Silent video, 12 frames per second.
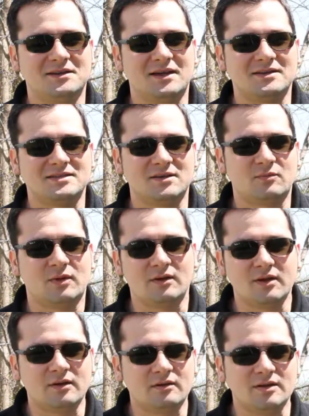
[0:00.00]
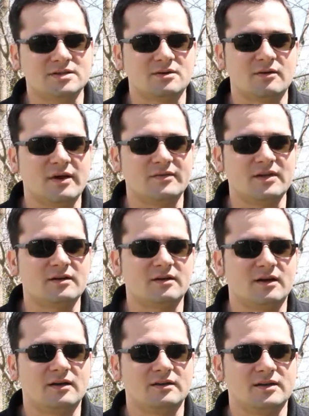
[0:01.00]
I said, well, let's go have dinner
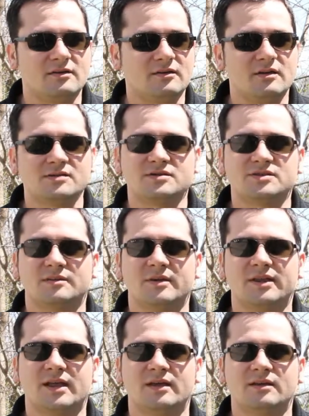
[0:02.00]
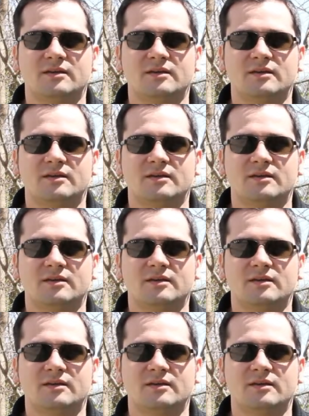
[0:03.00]
or lunch or something like that.